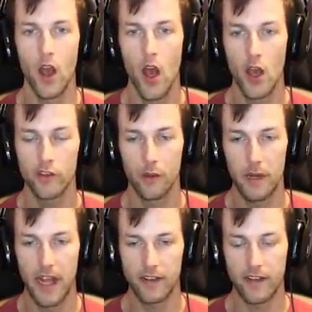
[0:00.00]
it.
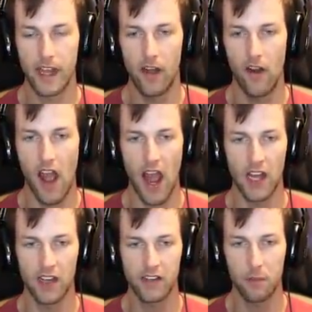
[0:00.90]
Somebody has the carrot.
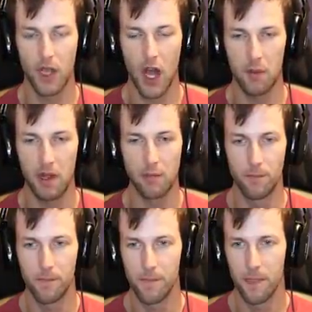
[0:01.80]
Alex, I'm coming.
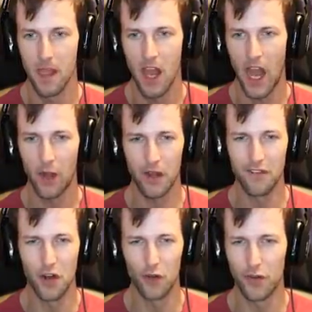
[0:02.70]
I don't
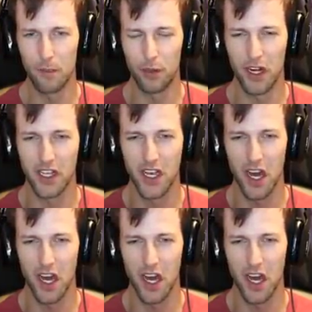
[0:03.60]
even know if I put a